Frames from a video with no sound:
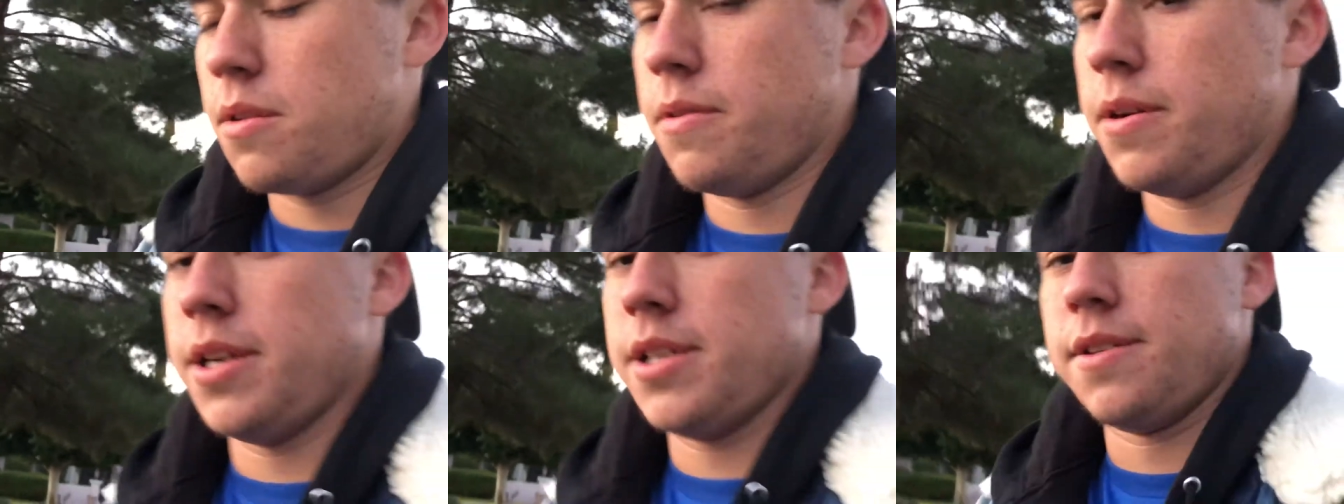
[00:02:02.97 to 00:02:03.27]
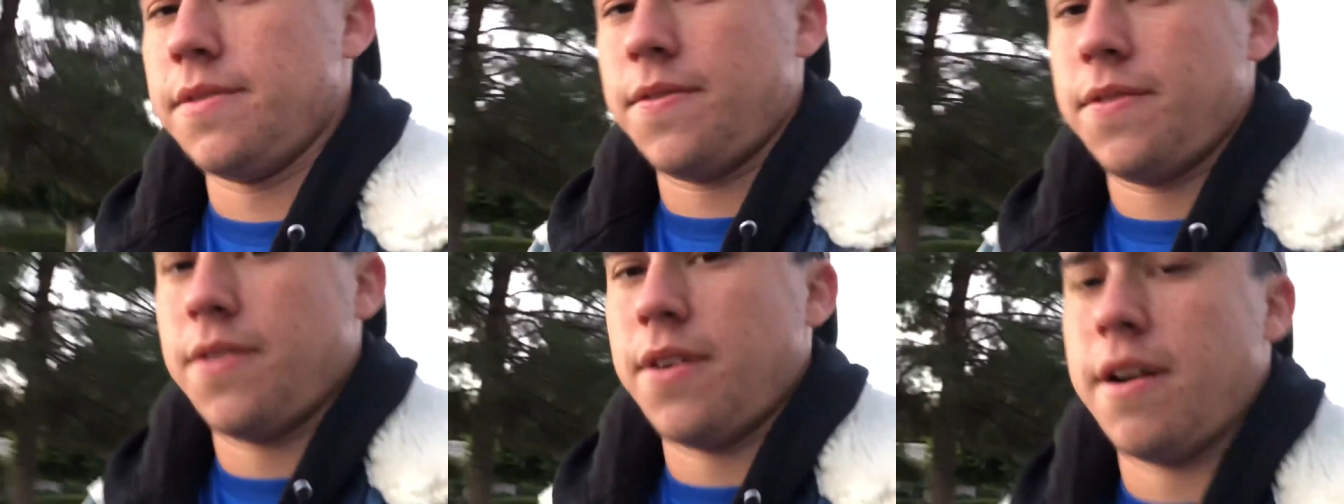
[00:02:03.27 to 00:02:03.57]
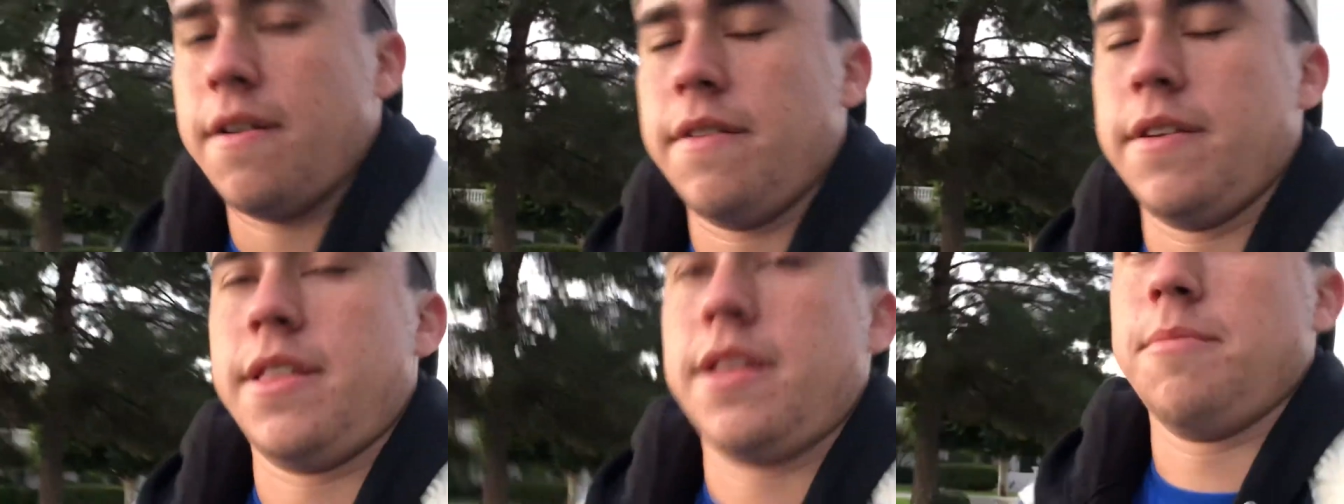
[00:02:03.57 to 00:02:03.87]
the reason for
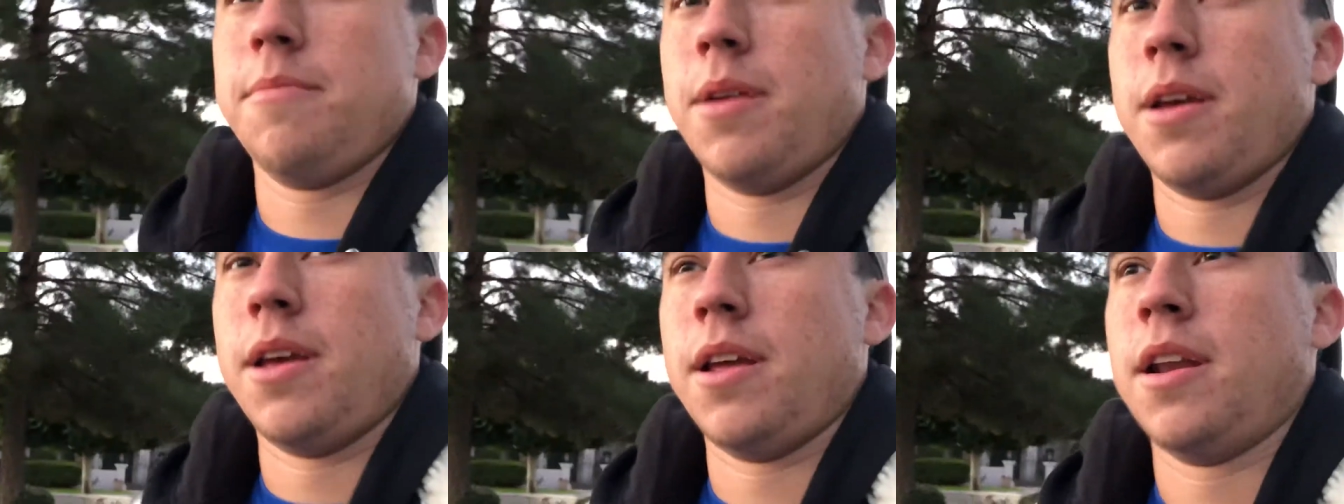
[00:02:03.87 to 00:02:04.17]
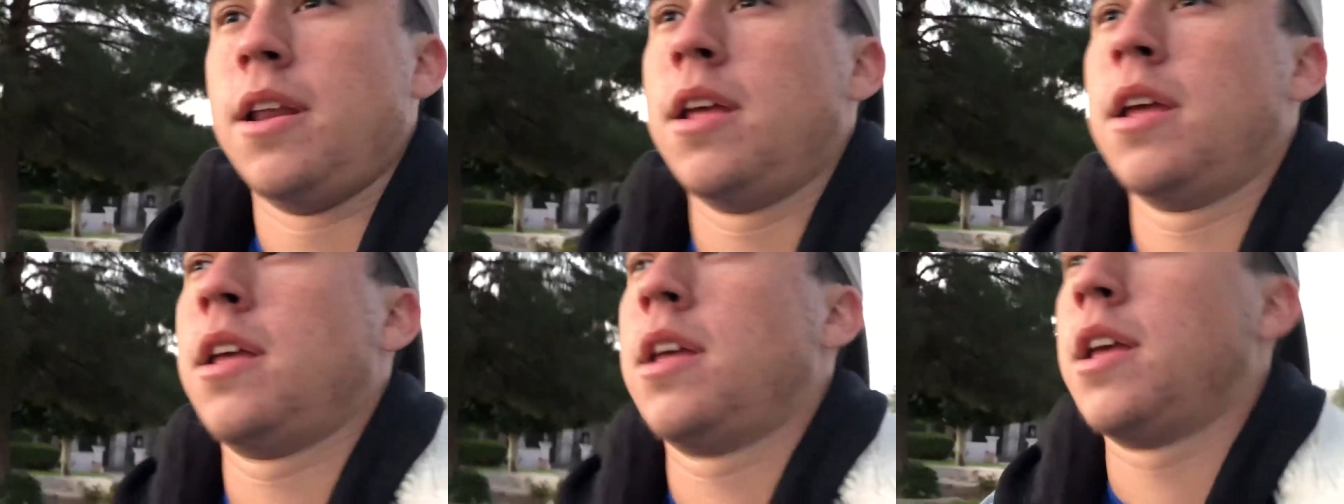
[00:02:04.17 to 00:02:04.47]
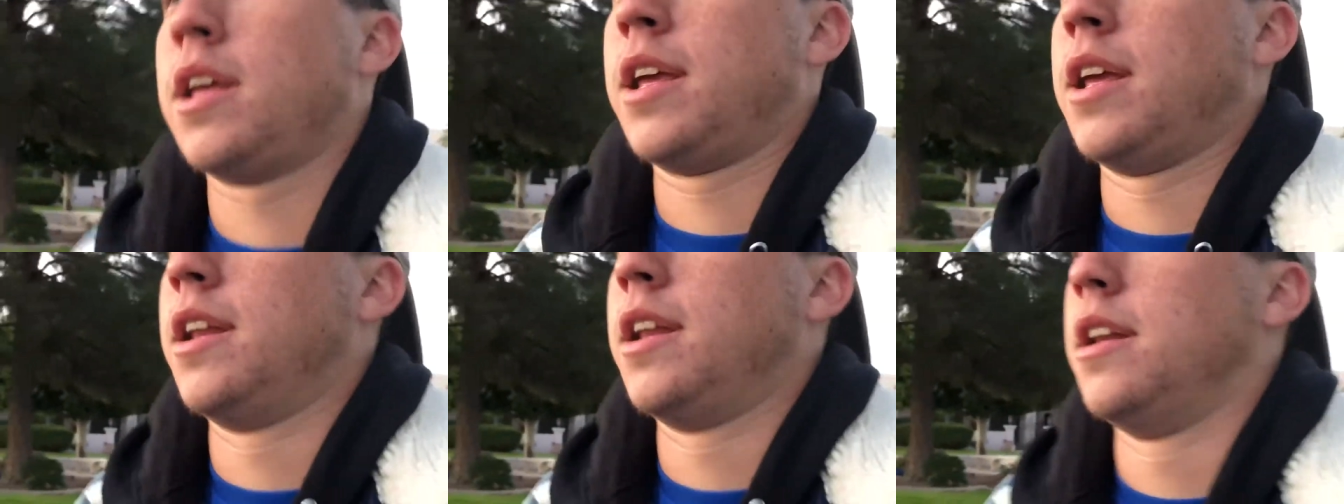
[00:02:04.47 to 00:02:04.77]
everything, man.
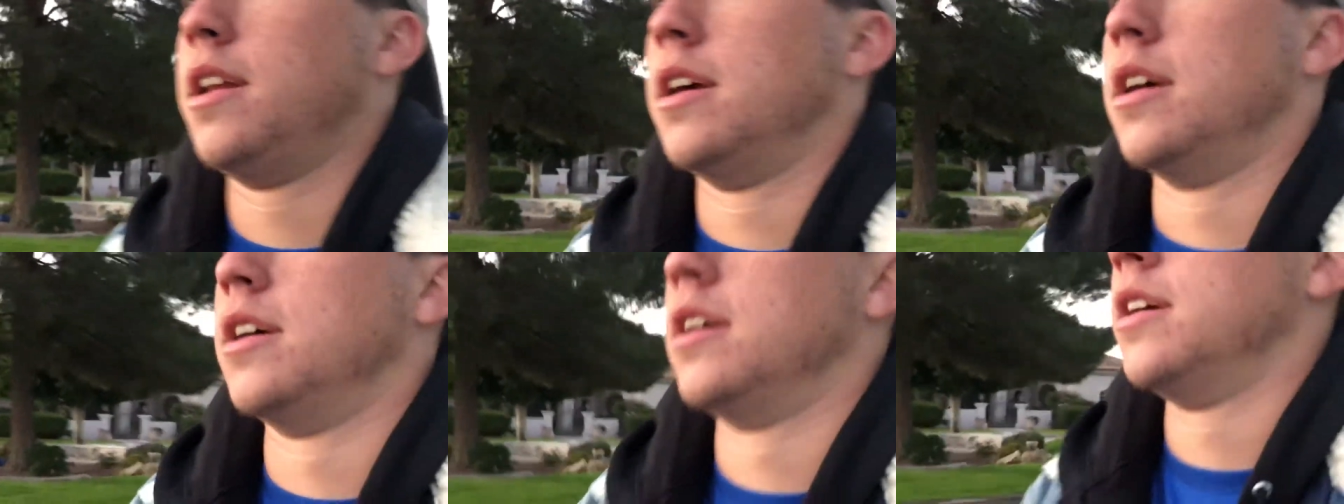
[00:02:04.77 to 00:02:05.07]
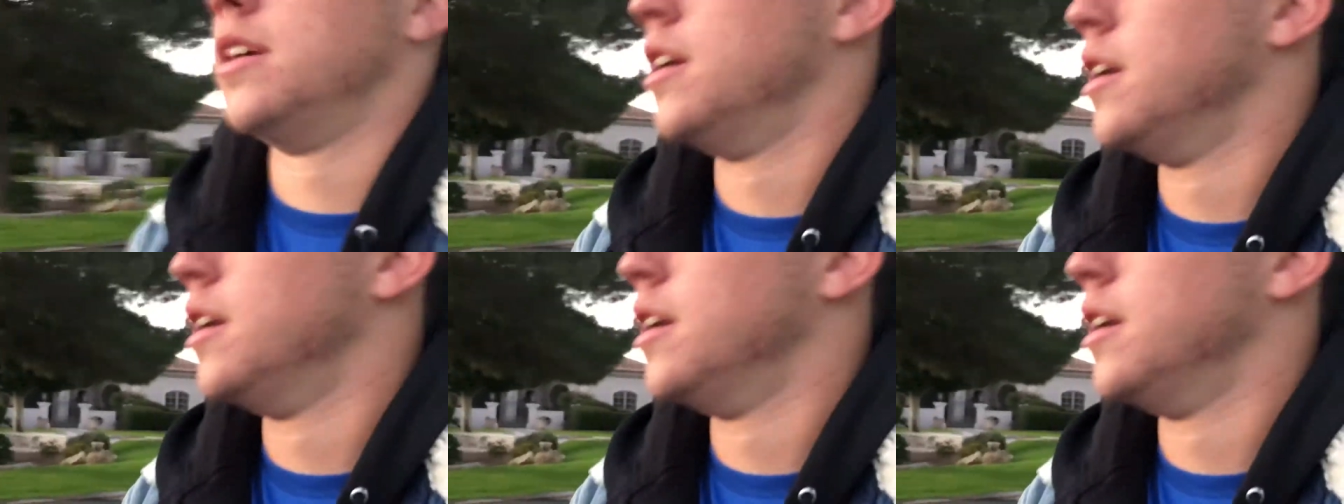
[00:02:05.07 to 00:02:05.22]
And uh,